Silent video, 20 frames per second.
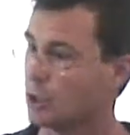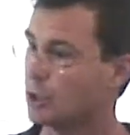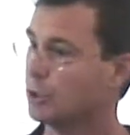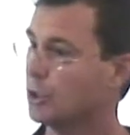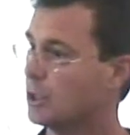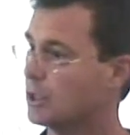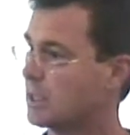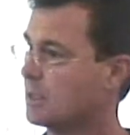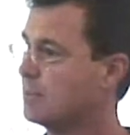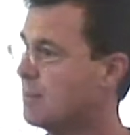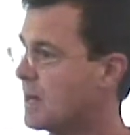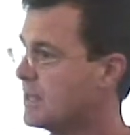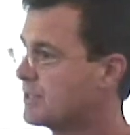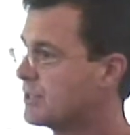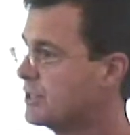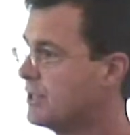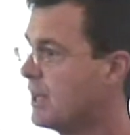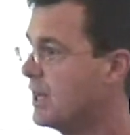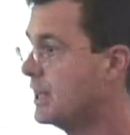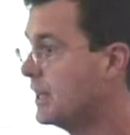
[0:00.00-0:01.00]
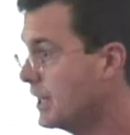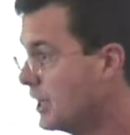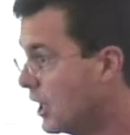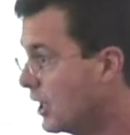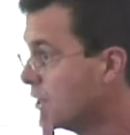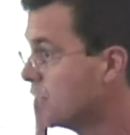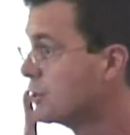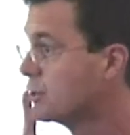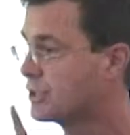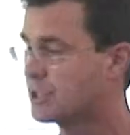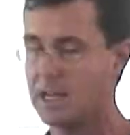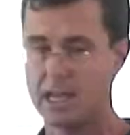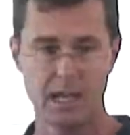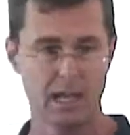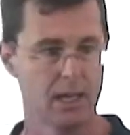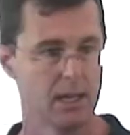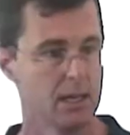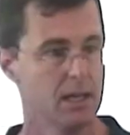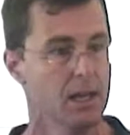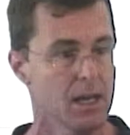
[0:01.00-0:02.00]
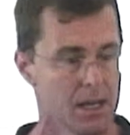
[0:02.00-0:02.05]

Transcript: a good look at my son and understand